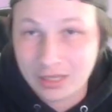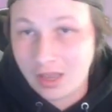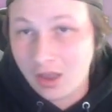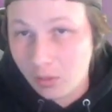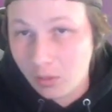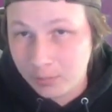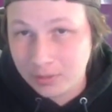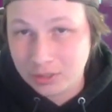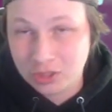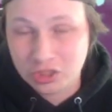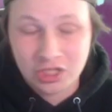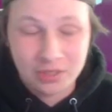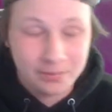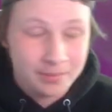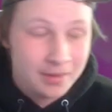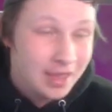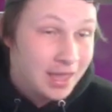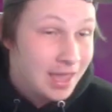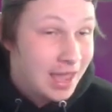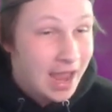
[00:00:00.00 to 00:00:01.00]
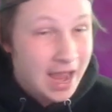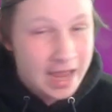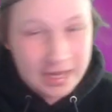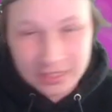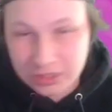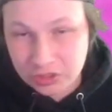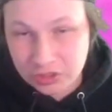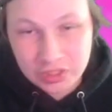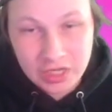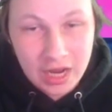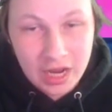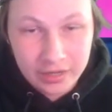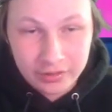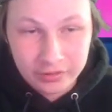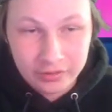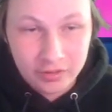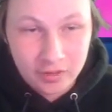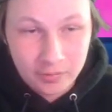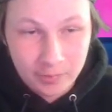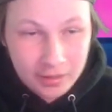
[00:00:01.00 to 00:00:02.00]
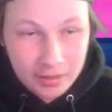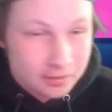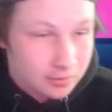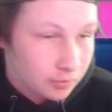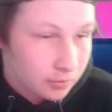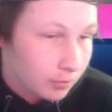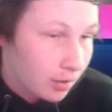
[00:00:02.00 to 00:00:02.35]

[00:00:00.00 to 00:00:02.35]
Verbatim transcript: Helmet chip, and it's just not in a good spot. So the